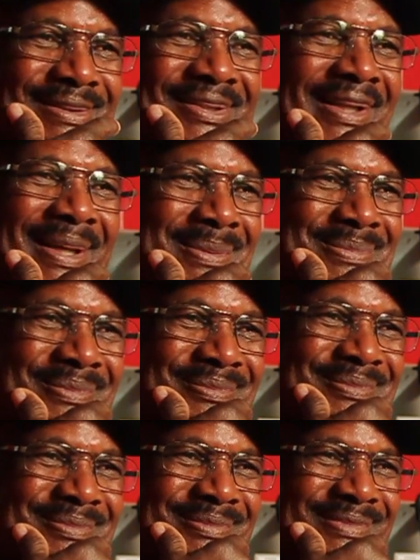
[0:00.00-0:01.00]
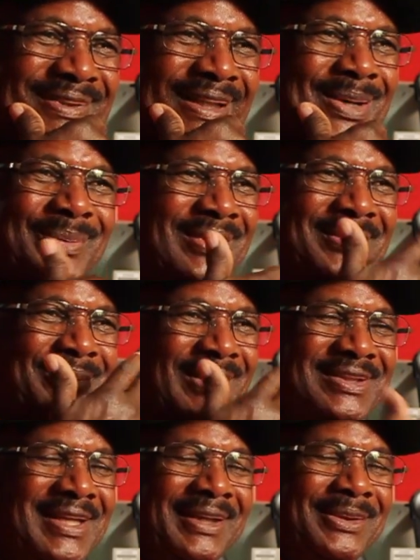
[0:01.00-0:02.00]
see him. You know, we
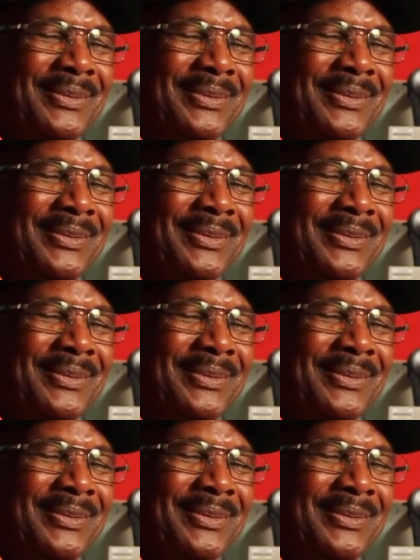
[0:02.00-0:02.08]
chat